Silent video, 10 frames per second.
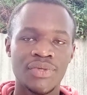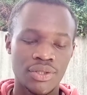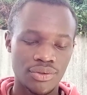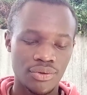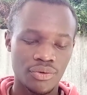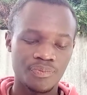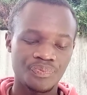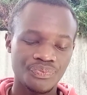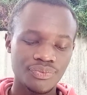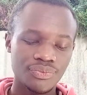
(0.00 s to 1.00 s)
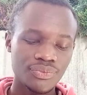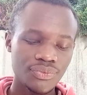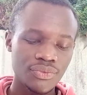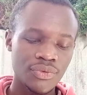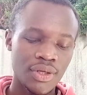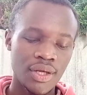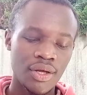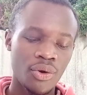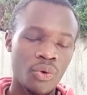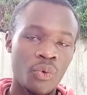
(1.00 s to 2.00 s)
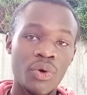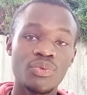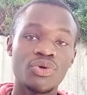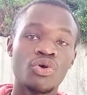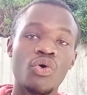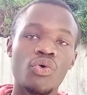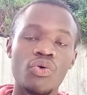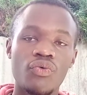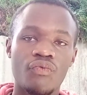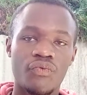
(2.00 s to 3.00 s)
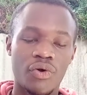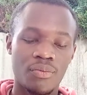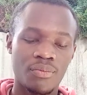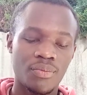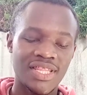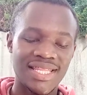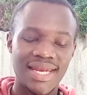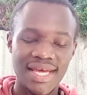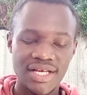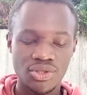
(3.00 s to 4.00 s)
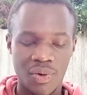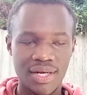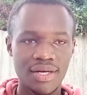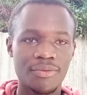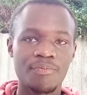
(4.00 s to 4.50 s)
So when we go from the next one,